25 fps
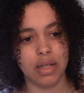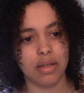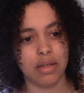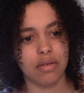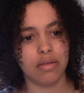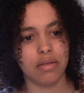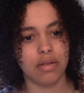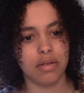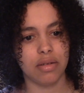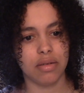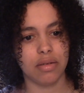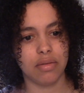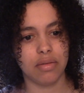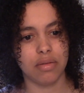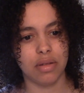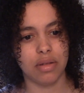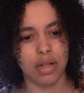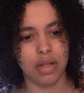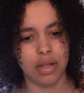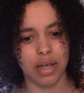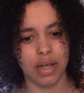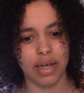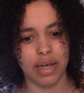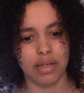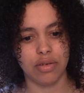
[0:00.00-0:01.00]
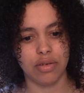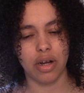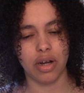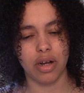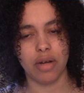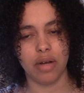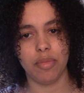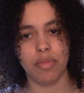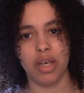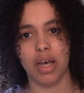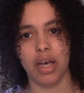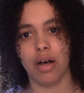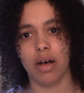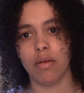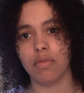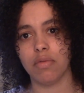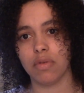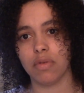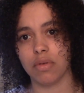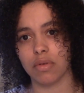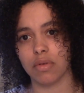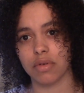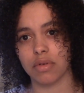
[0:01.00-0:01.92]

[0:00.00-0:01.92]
They're just like to be helpful